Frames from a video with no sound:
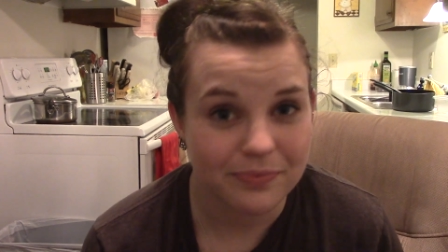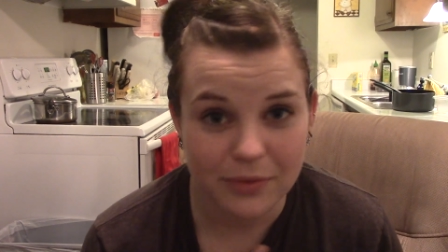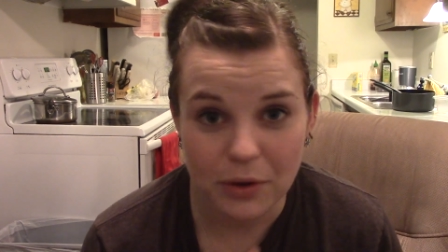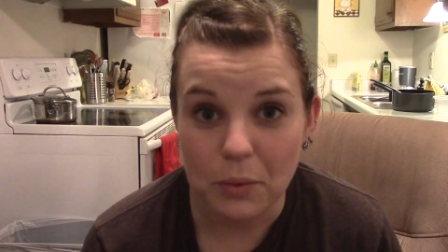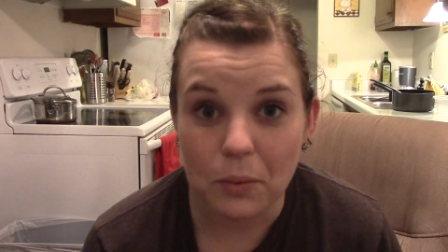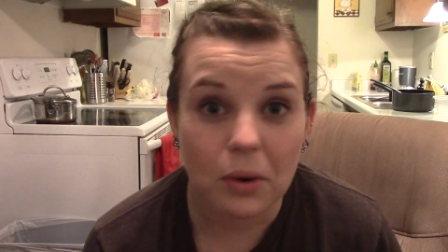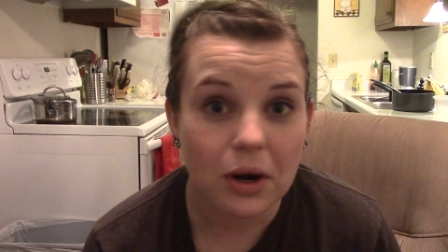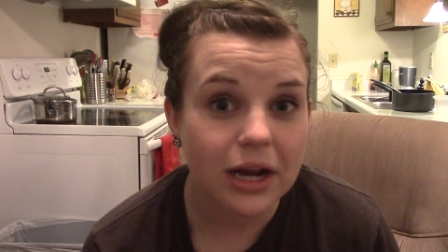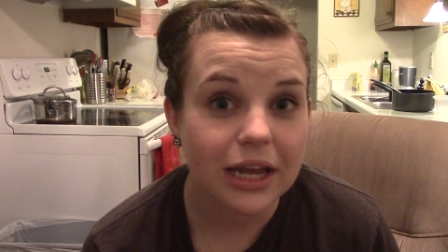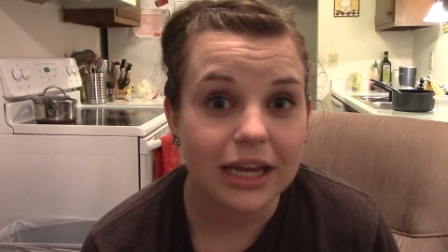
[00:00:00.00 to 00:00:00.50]

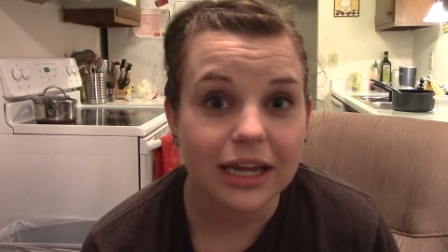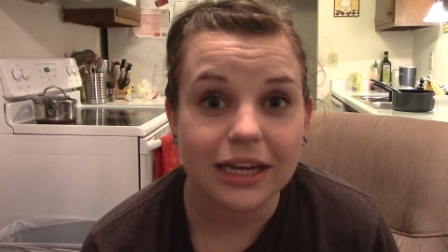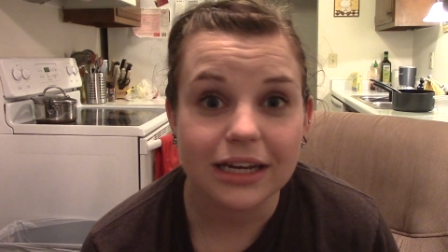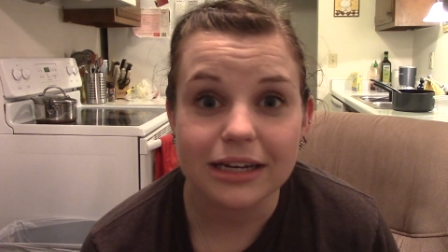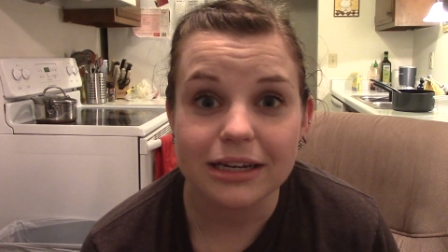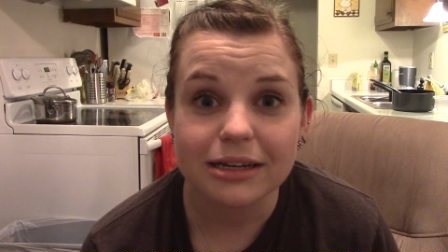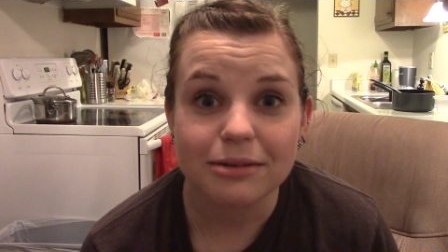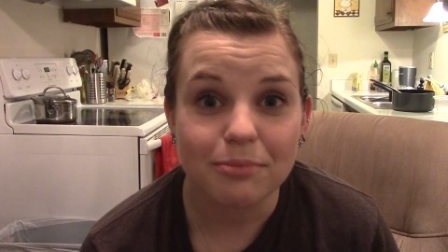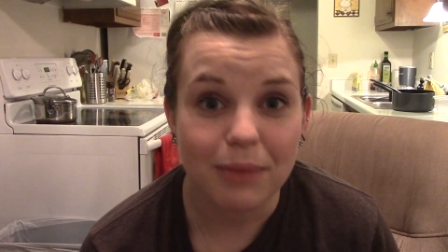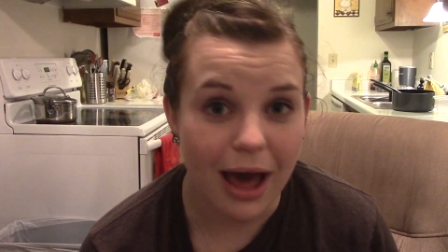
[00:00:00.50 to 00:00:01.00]

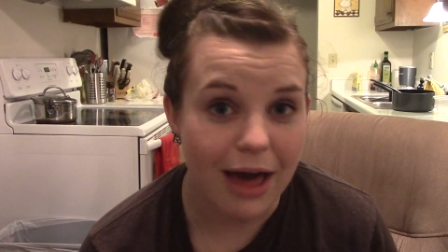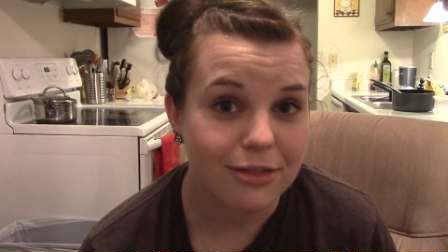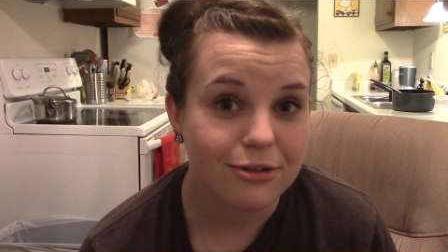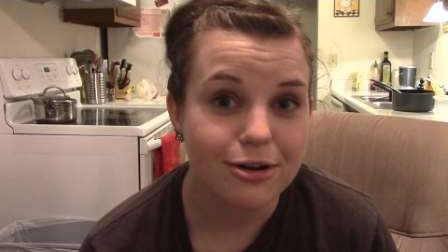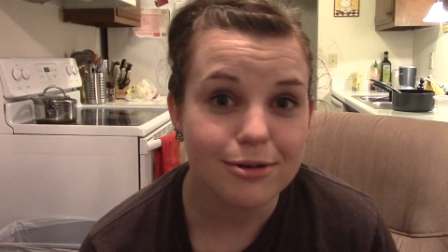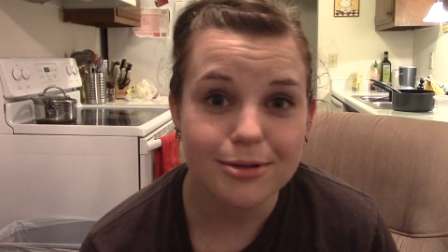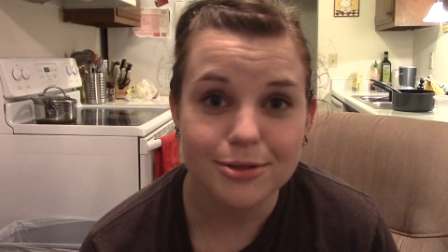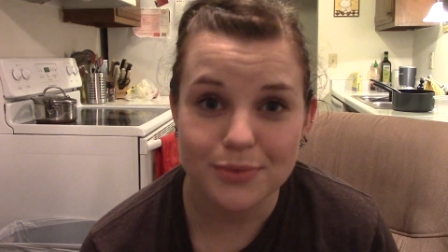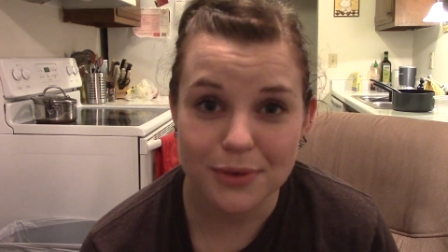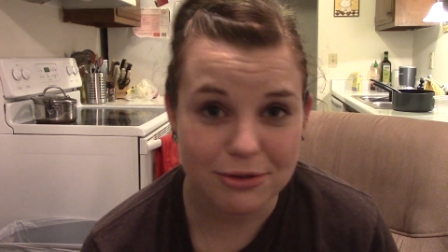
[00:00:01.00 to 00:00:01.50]
working
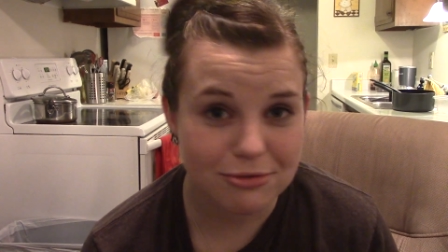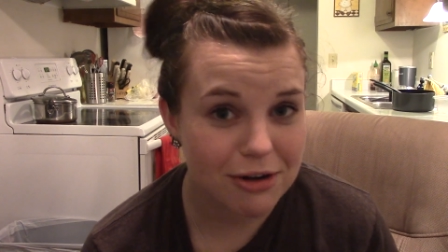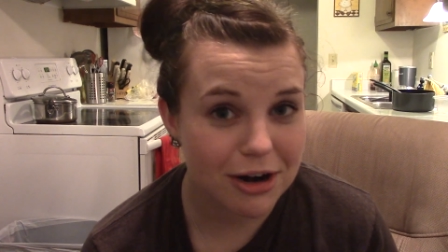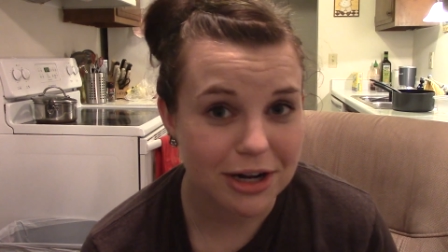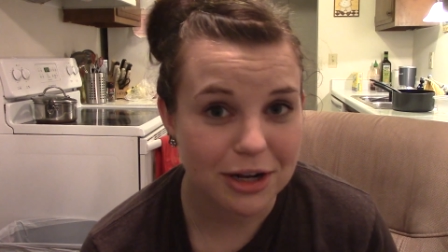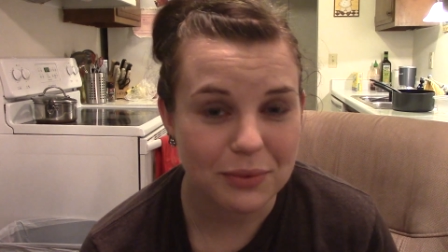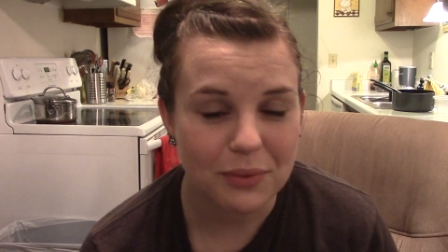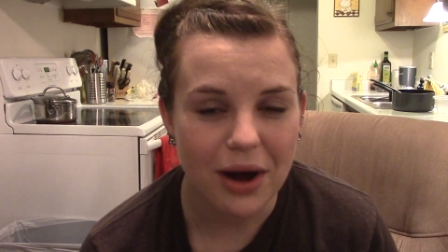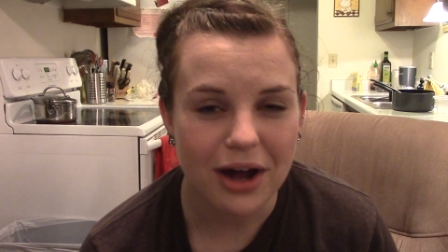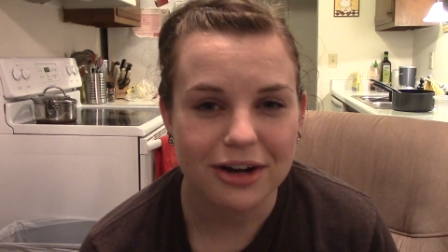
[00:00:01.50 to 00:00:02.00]
bathrooms with
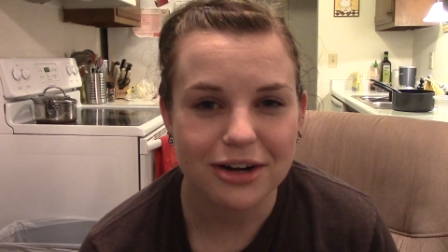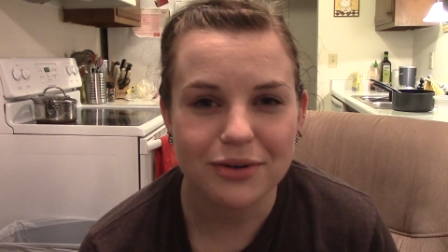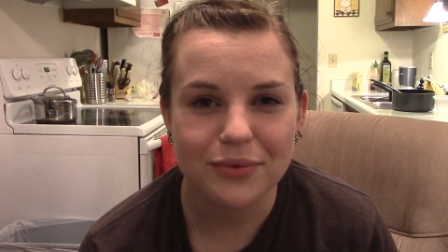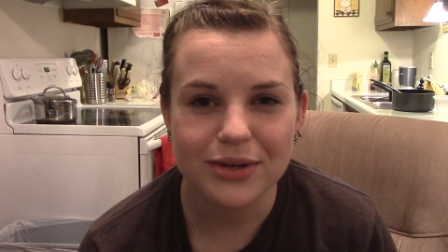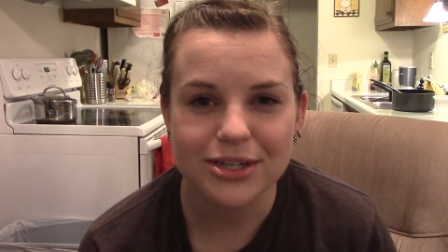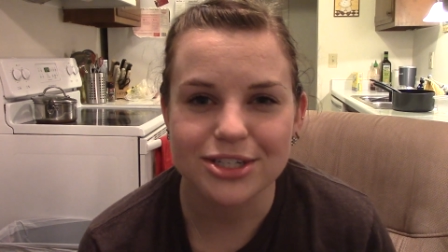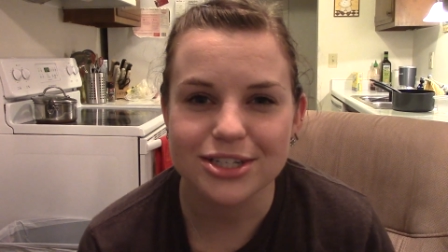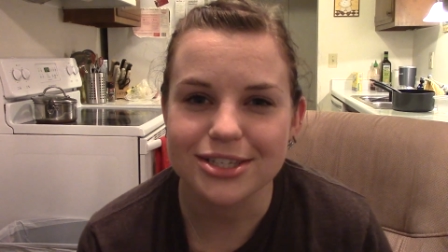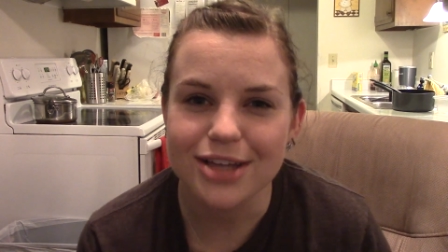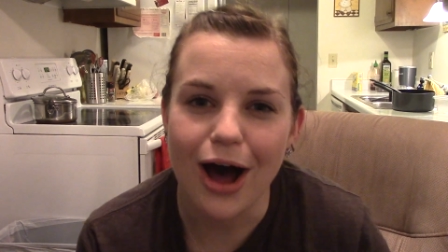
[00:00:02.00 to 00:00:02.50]
running water,
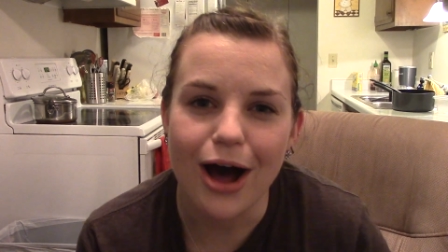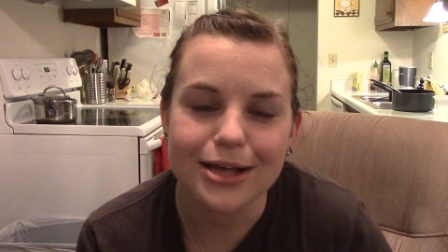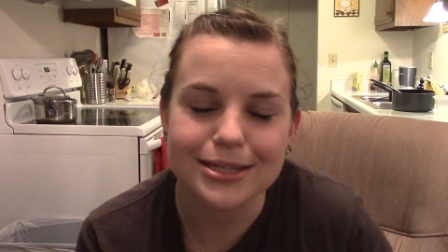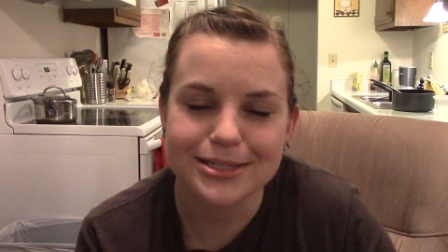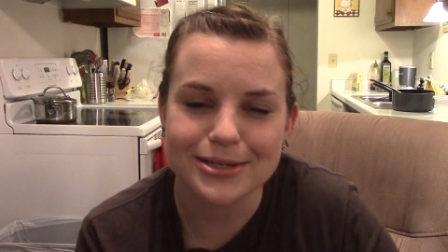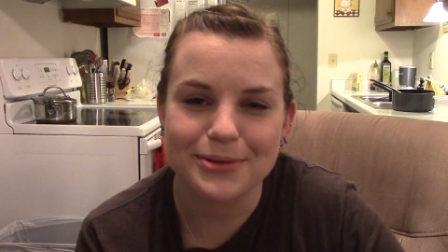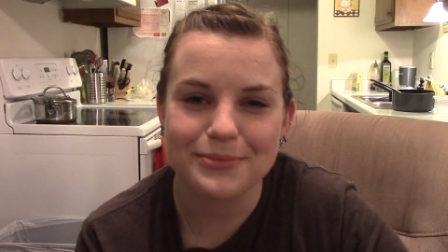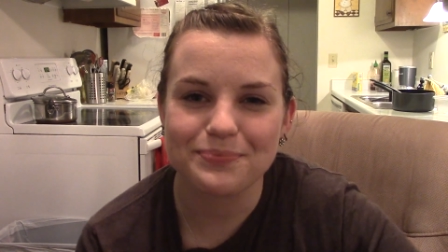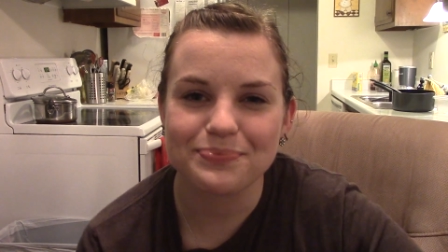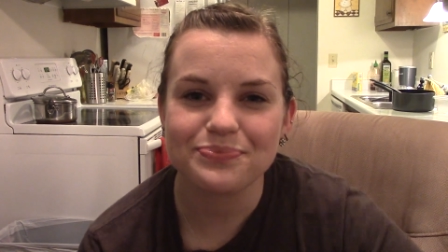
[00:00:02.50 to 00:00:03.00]
which is
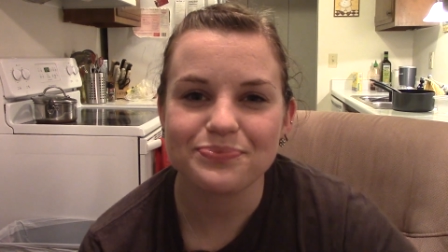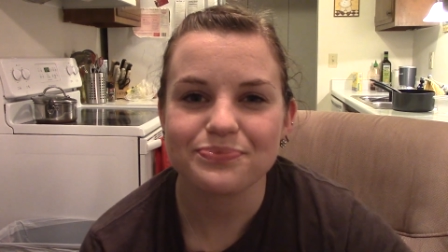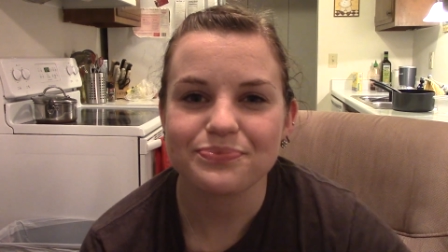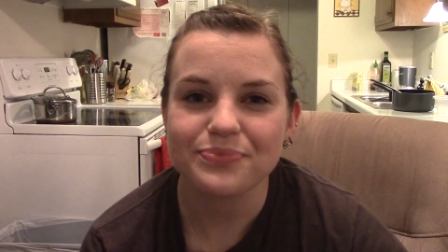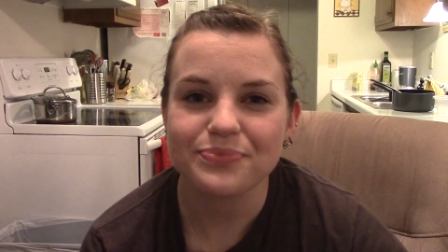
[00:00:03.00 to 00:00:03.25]
awesome